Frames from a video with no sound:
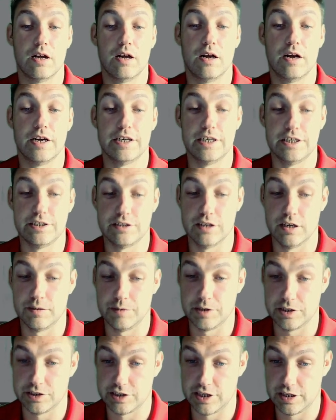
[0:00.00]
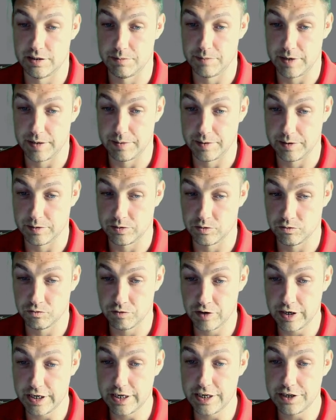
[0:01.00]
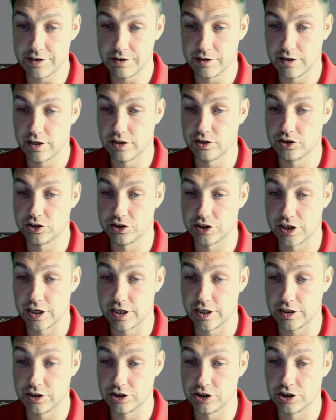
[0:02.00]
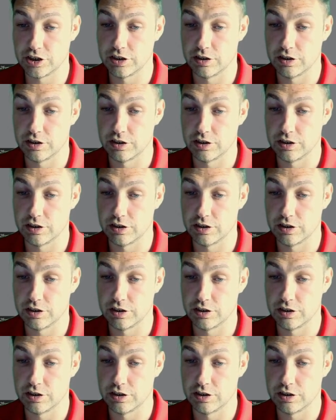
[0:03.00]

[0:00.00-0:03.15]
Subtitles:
I'm going to set them to be able to read and search